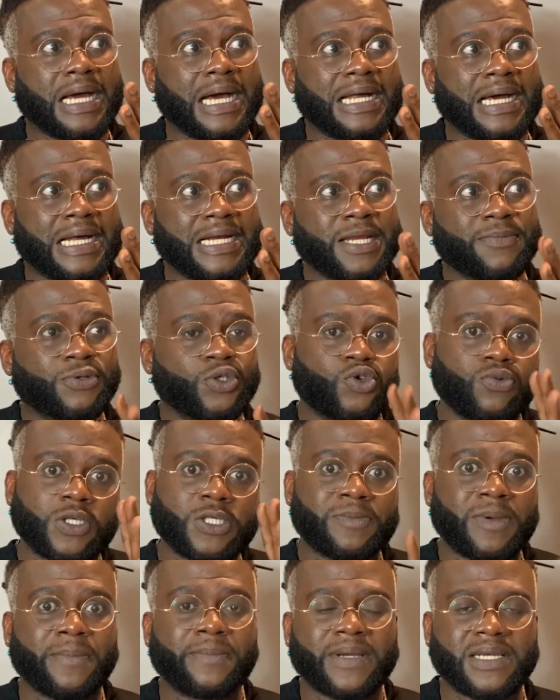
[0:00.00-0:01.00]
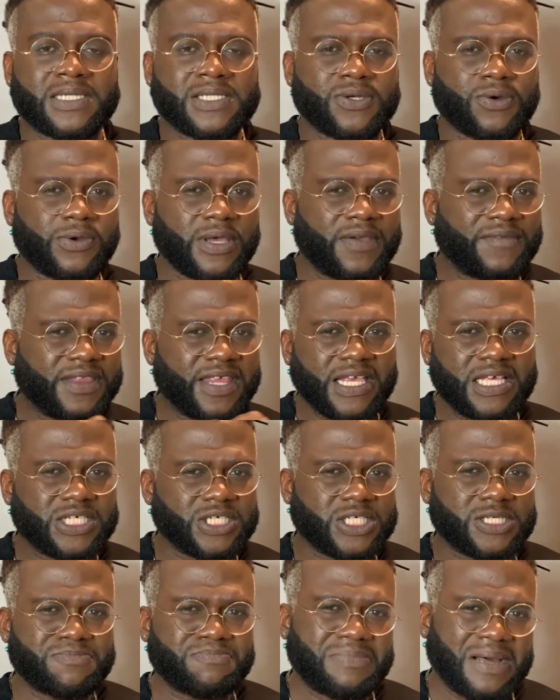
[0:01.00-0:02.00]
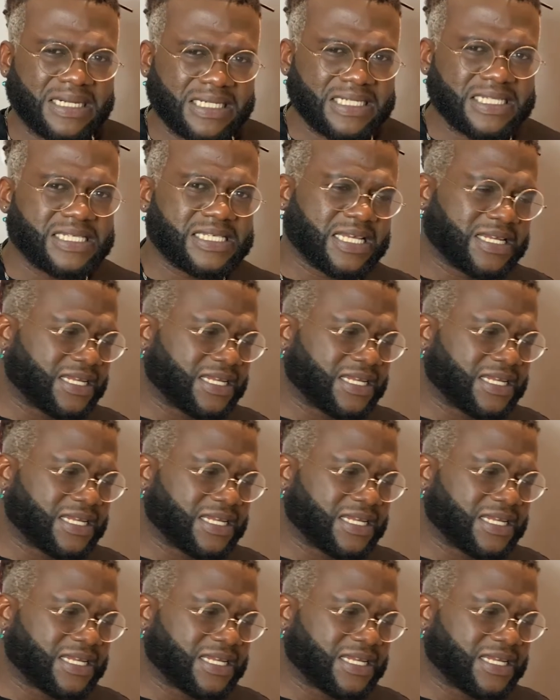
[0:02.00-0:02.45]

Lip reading: didn't put too much pepper, so everything is just balanced and